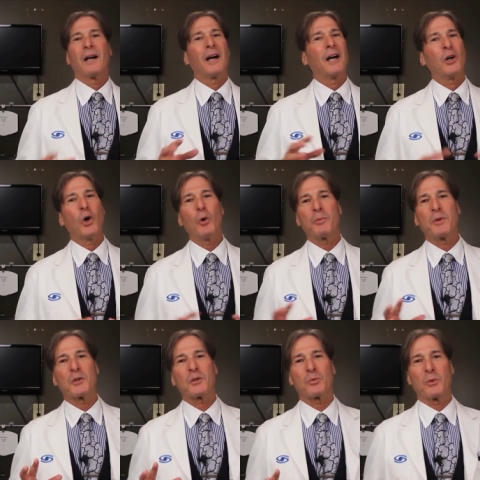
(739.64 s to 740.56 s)
I hope
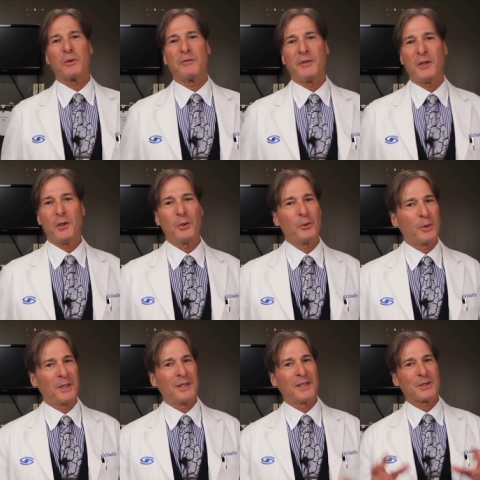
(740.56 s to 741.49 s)
this
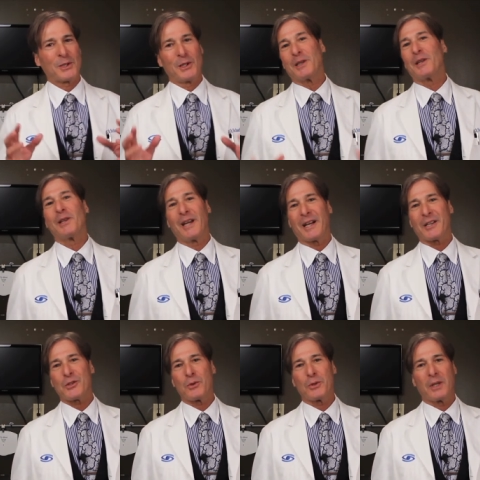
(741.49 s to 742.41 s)
review and this little
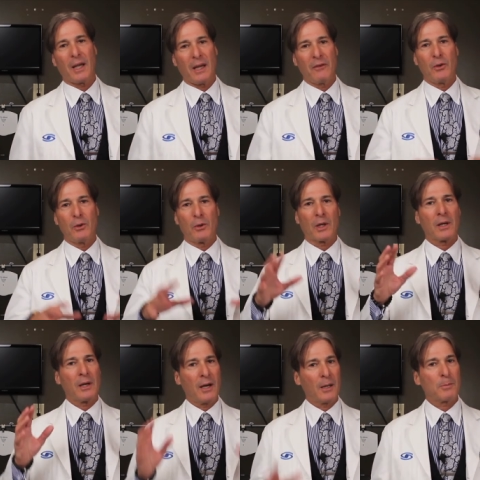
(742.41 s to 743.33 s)
lecture gave you a
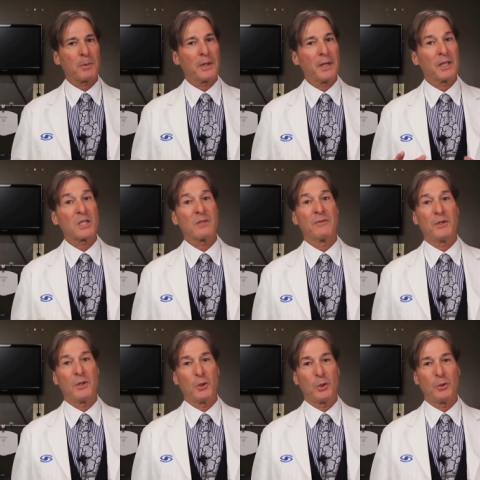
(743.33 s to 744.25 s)
comprehensive
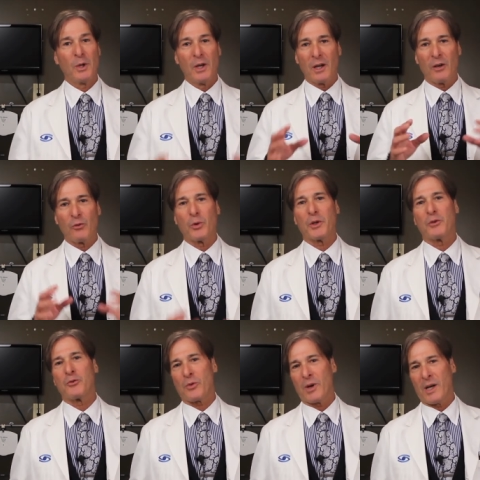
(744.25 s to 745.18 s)
view of what
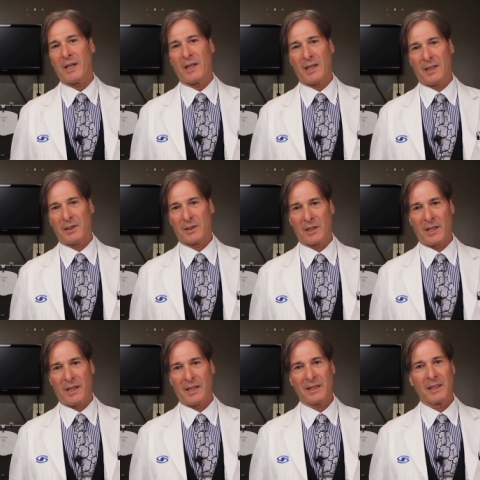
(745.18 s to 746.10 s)
a dry eye is
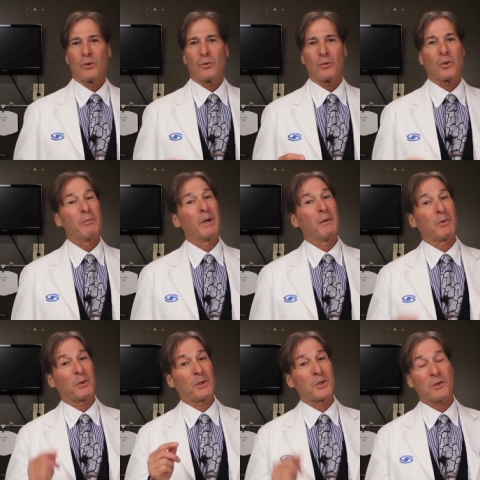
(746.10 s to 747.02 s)
like.
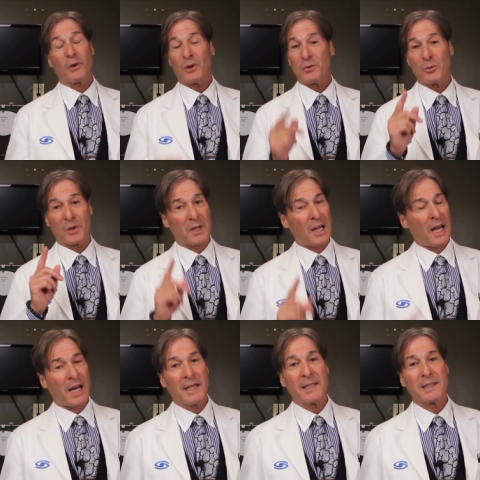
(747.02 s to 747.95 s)
Remember, it starts with an
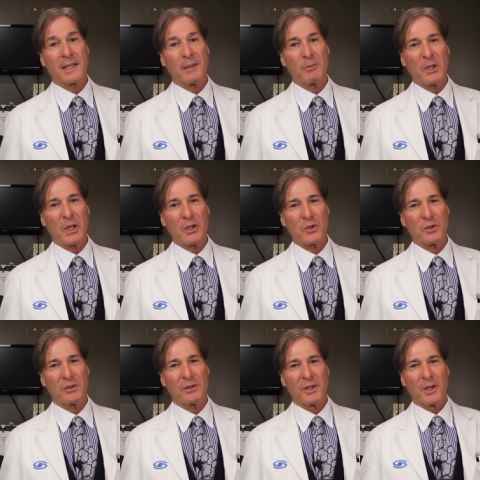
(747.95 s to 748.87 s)
eye
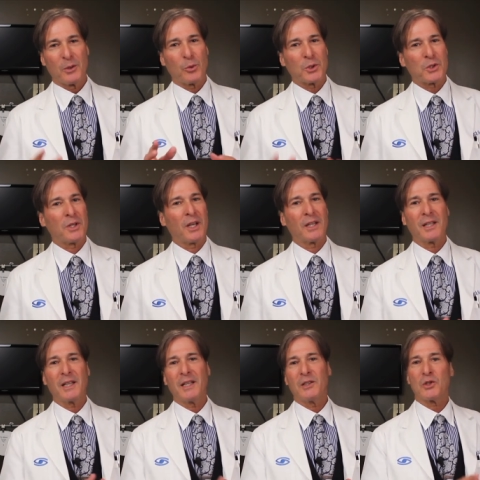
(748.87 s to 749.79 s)
examination, which
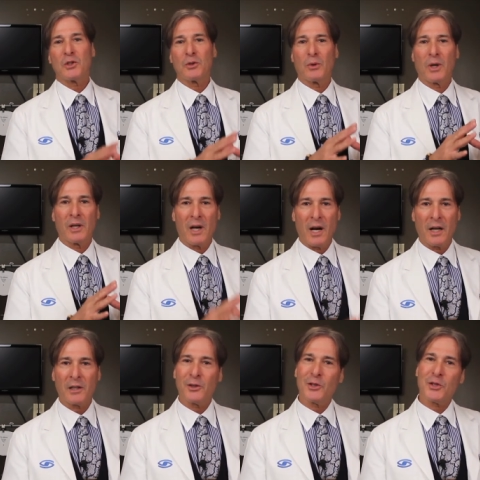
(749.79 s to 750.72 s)
then leads to an
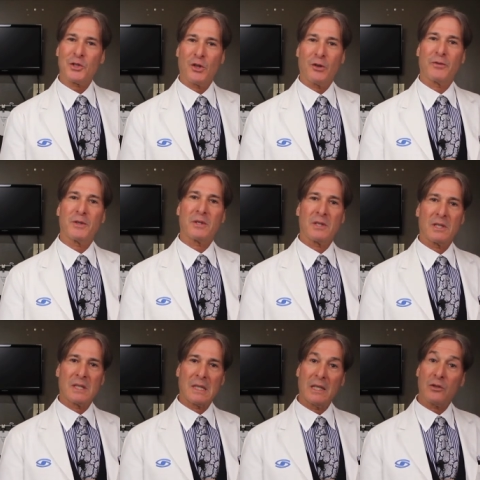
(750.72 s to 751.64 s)
ocular surface
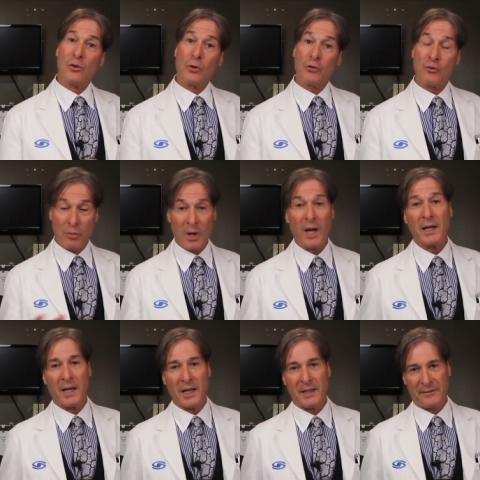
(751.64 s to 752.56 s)
disease or
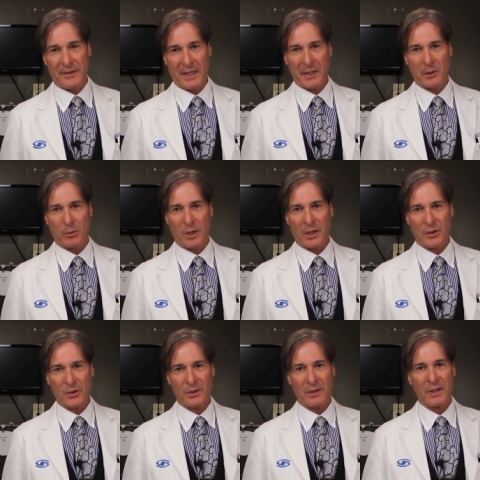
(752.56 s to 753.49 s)
dry eye
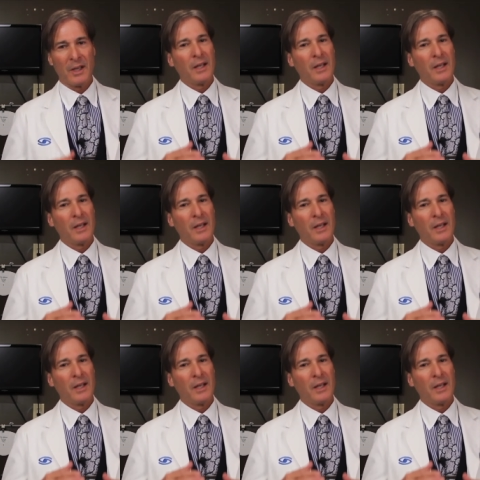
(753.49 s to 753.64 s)
evaluation,